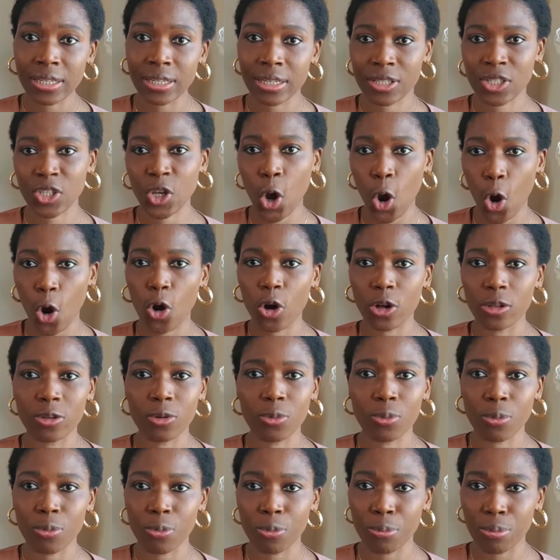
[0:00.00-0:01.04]
It's called
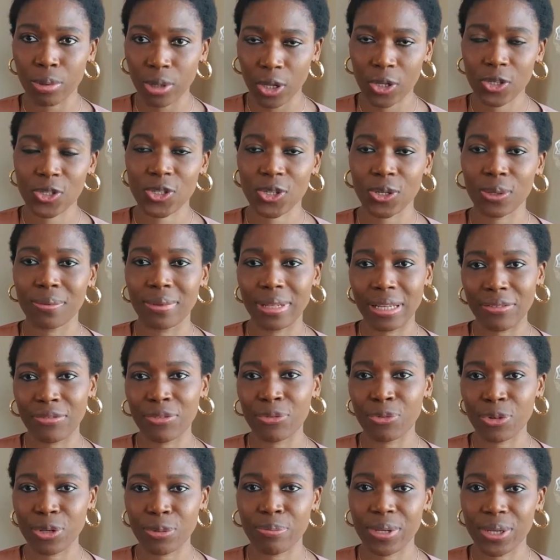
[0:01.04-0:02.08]
Blossom
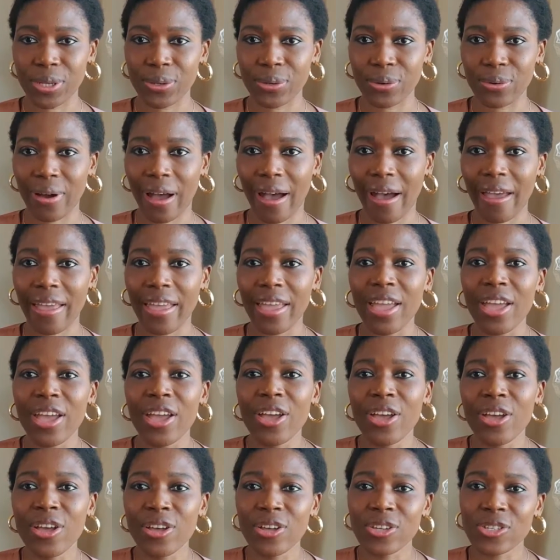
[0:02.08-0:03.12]
Living with POI.
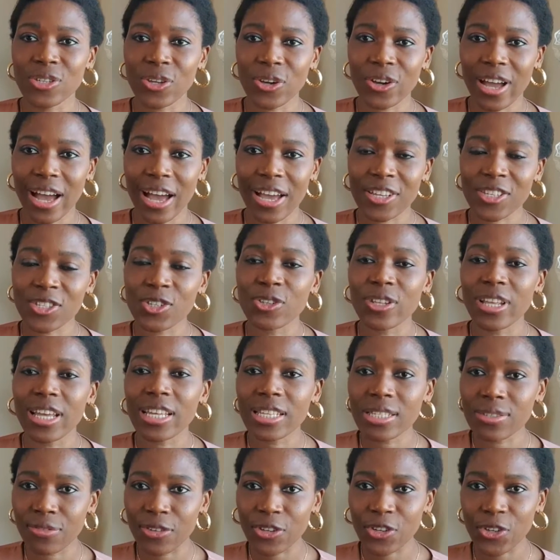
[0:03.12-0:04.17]
So guys,
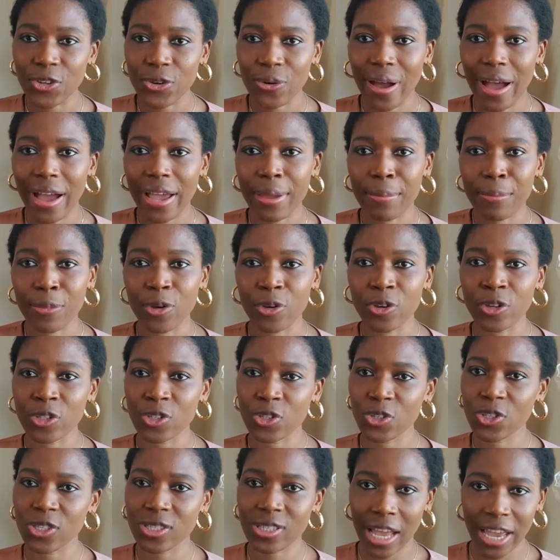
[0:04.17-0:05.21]
today's video I am going
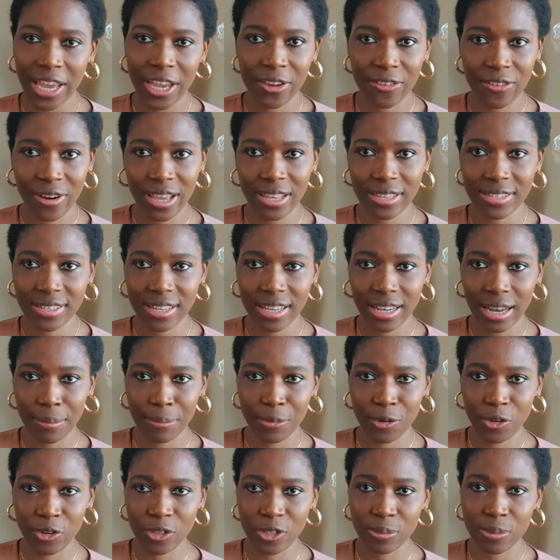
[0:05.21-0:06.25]
to digress and I'm
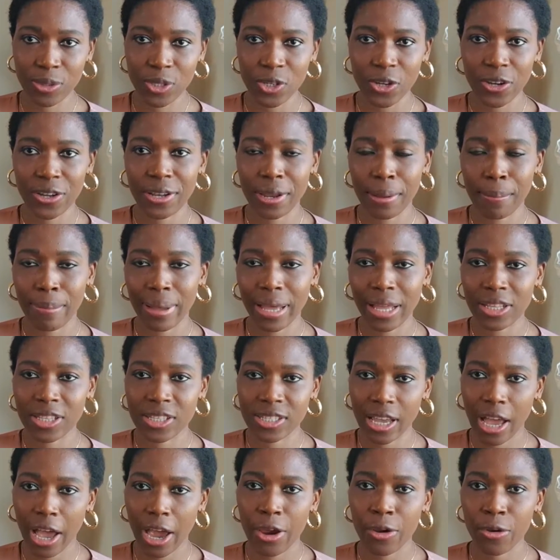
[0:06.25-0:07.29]
going to be talking about
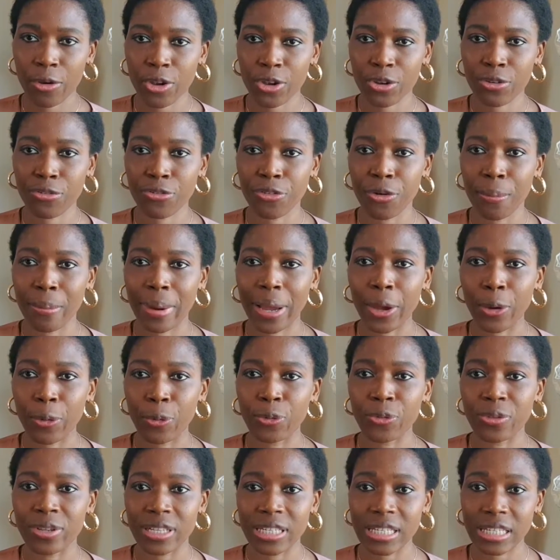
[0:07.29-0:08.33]
thyroid from my
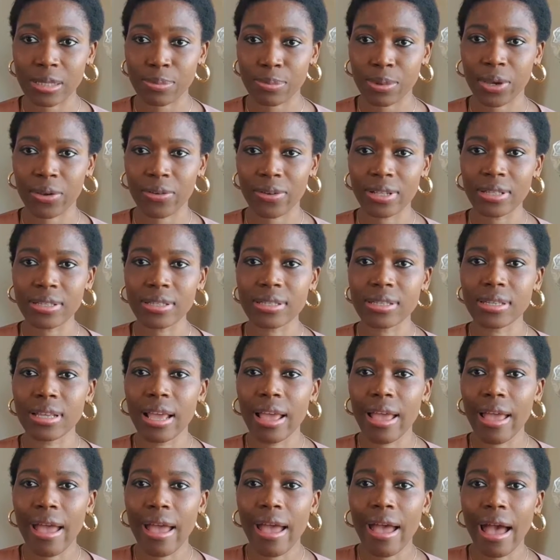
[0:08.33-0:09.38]
own experience.
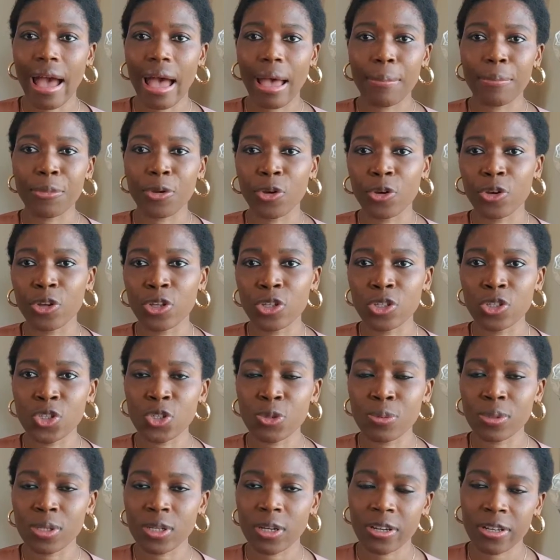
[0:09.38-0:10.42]
I'm going
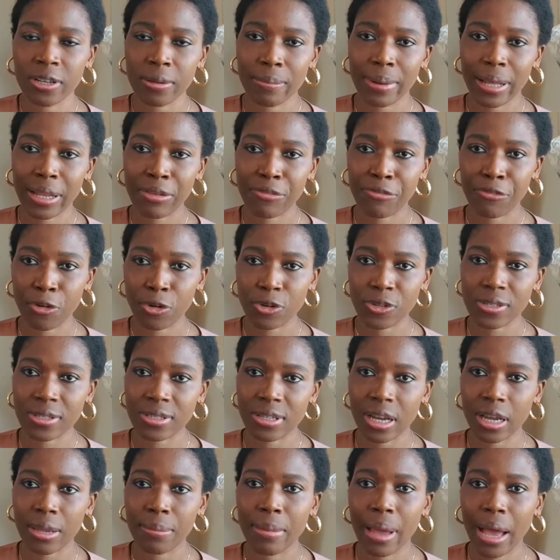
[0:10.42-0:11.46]
to be talking about the first
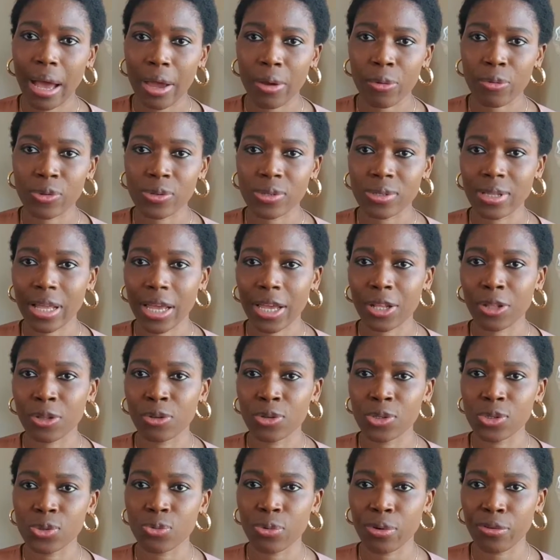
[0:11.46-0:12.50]
time I was
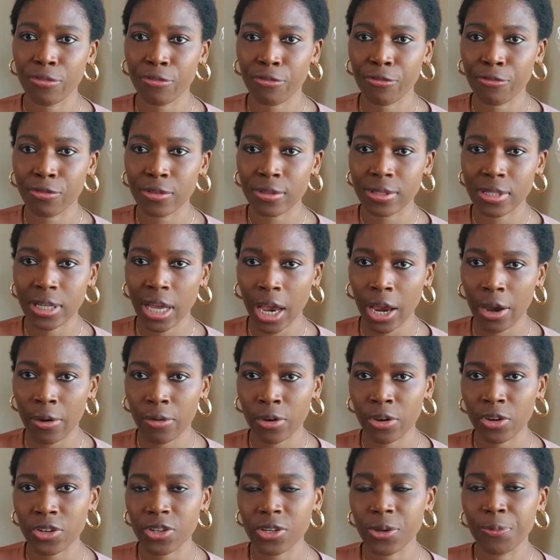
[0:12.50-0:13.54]
diagnosed with
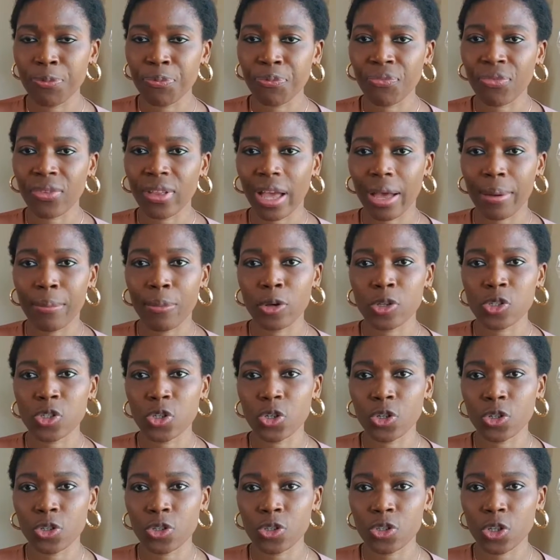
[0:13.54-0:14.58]
thyroid. I'm also
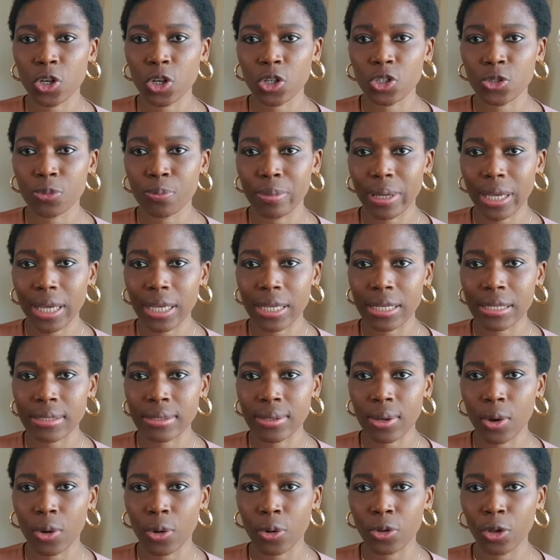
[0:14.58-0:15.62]
going to touch base
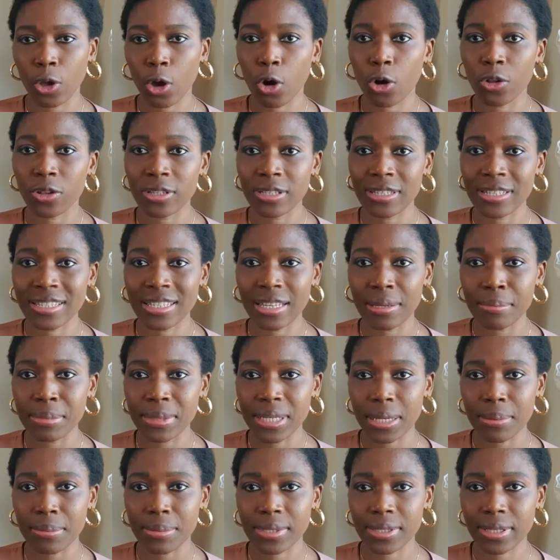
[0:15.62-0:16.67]
on all the
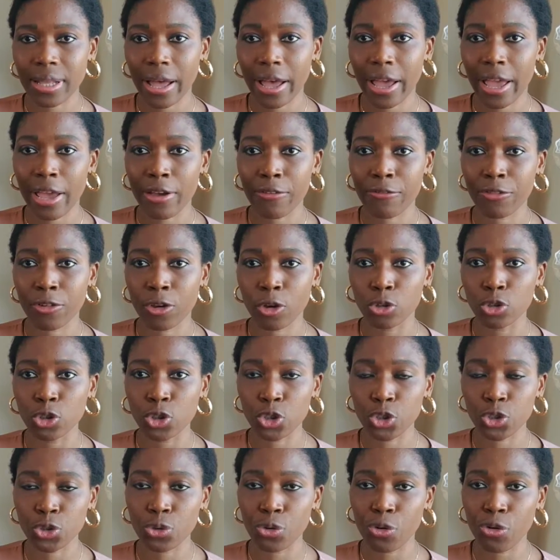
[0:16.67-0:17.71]
symptoms that I have gone
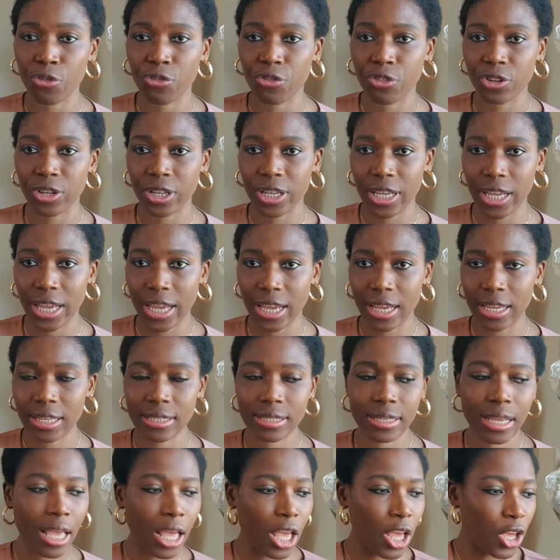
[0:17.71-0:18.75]
through over the
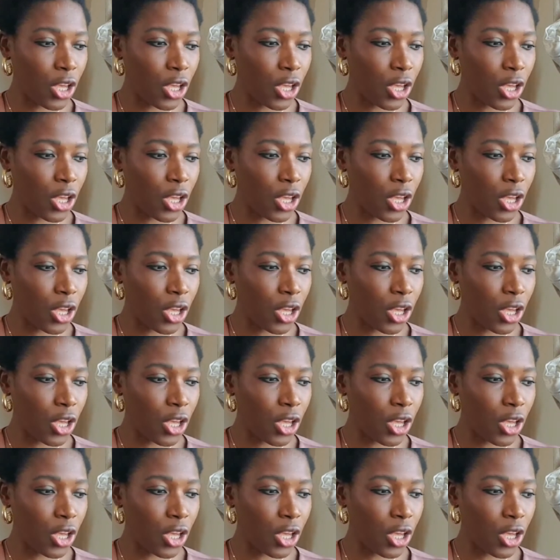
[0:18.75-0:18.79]
years.